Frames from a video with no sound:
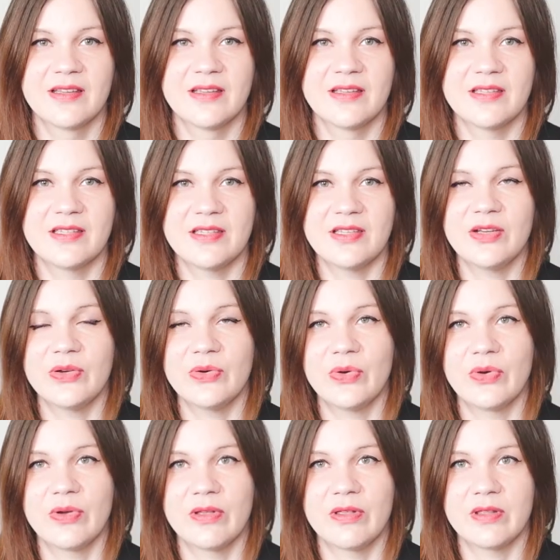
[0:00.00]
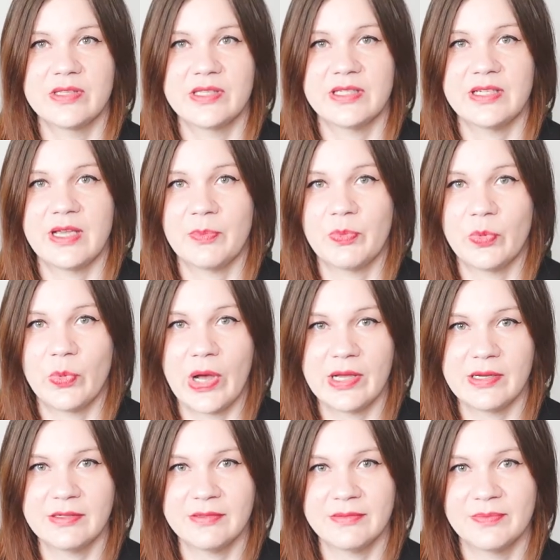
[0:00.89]
So step
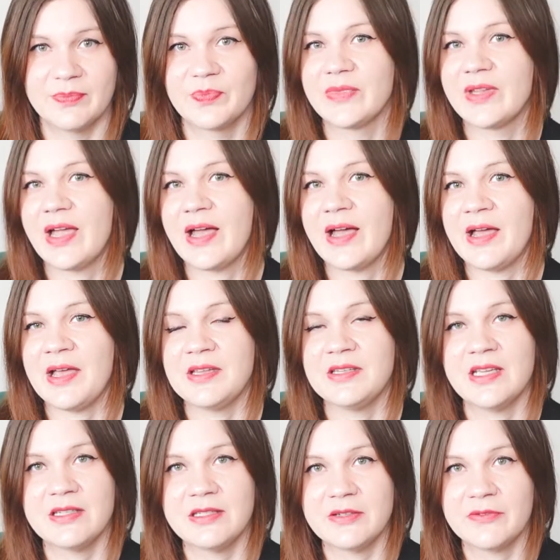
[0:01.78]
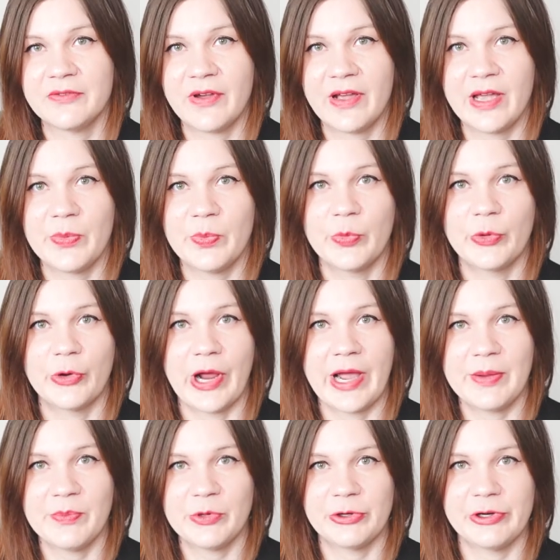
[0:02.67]
one, identify
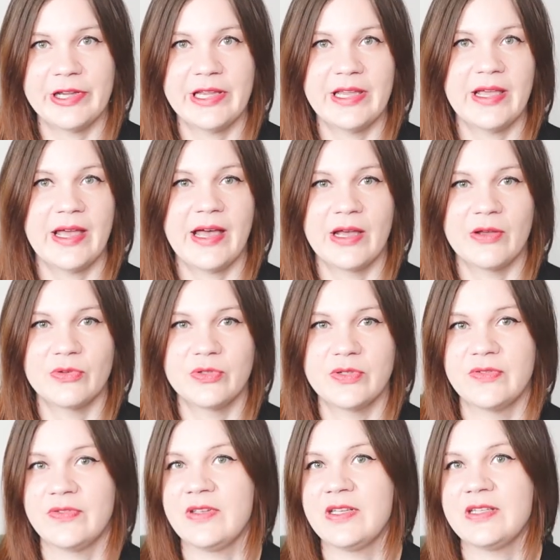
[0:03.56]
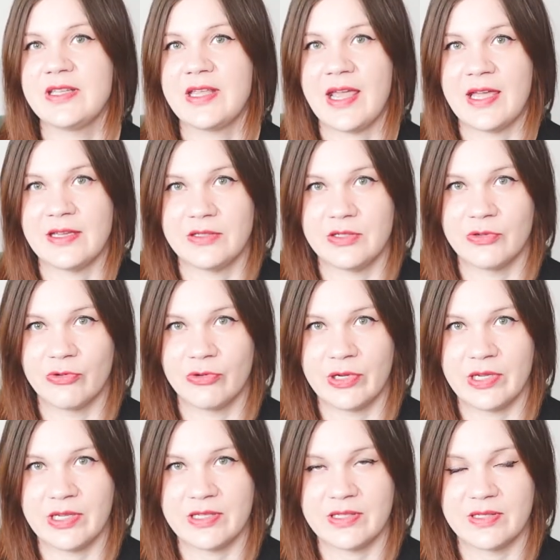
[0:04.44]
primary outfit
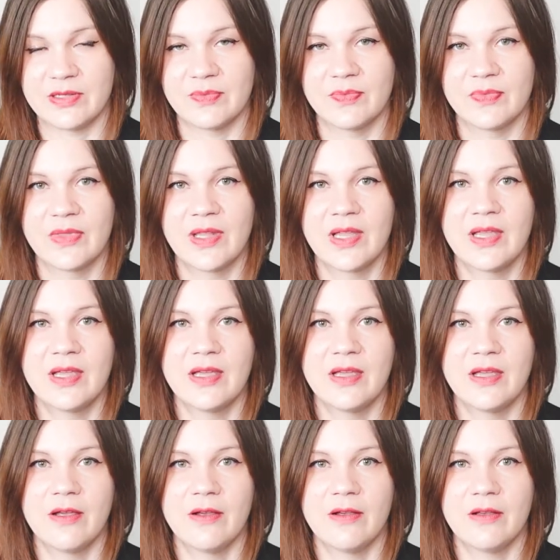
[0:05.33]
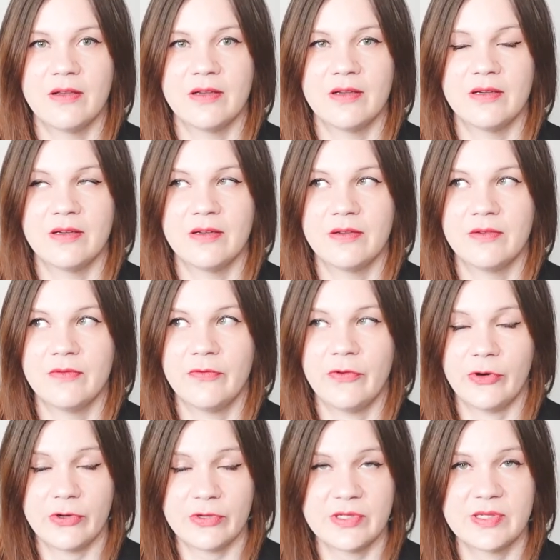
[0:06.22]
categories. Uh,
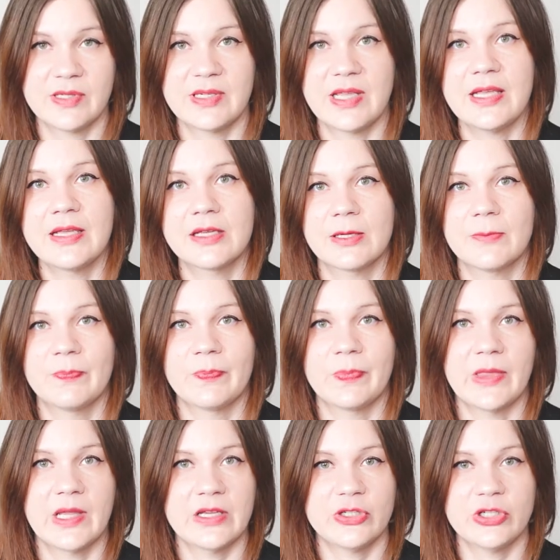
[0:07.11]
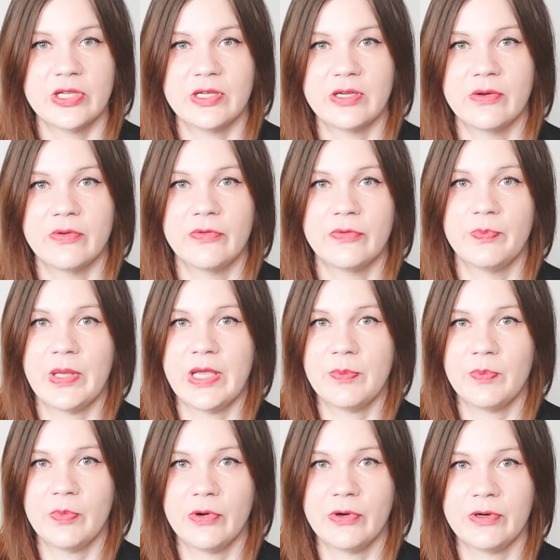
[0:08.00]
first, take a sheet of
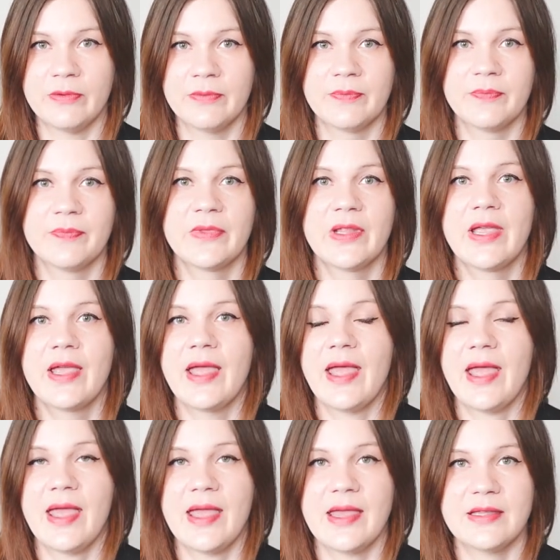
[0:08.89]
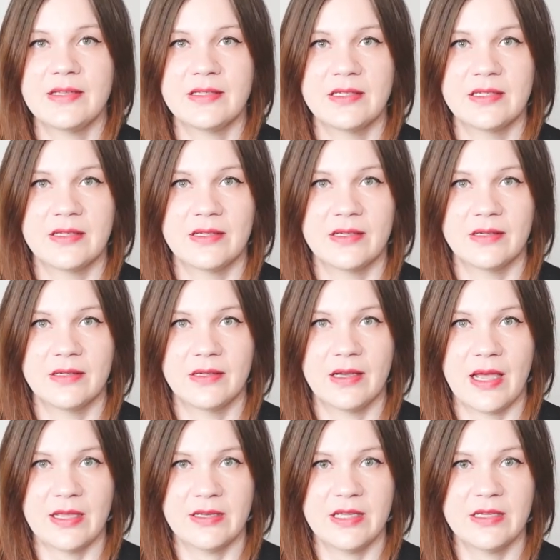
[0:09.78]
paper and uh,
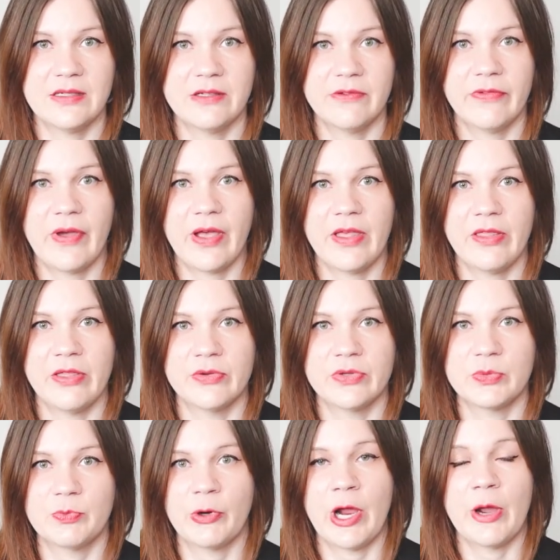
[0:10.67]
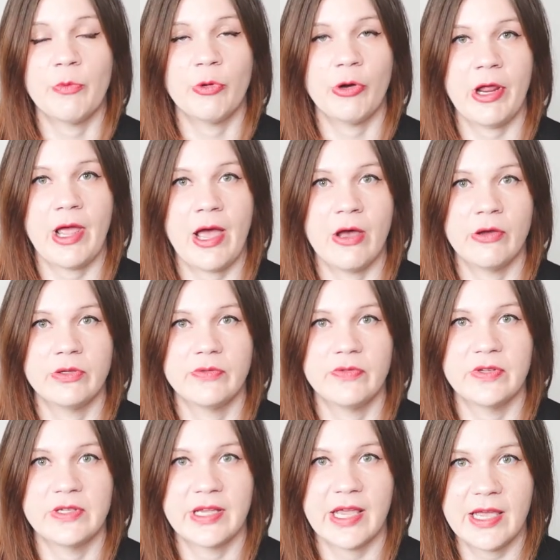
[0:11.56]
Identify those primary
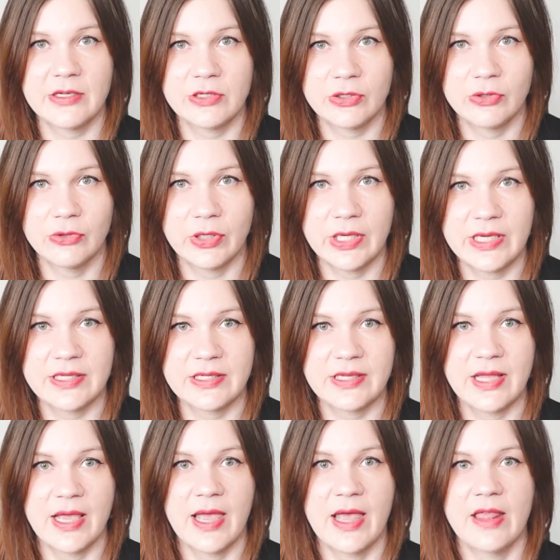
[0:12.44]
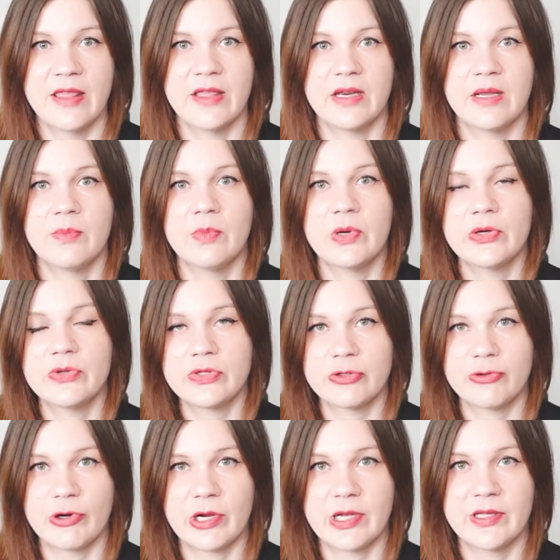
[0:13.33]
outfit categories that are
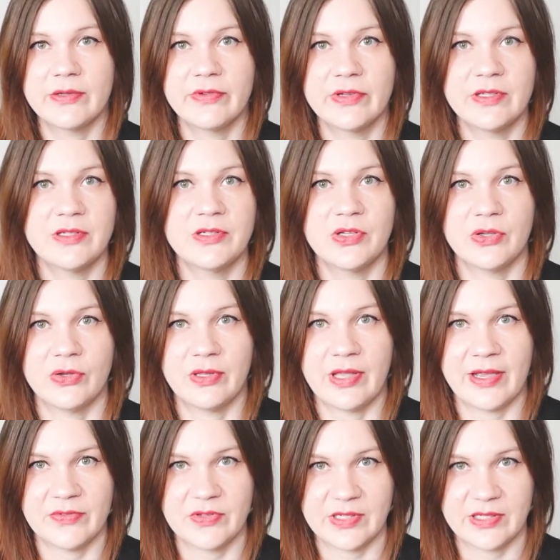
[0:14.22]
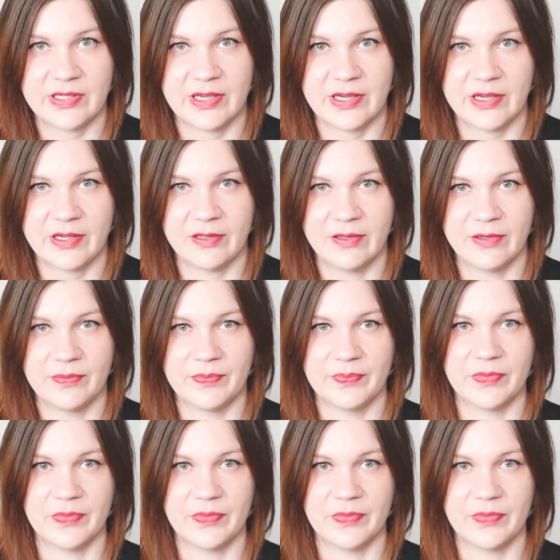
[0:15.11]
most relevant to your lifestyle.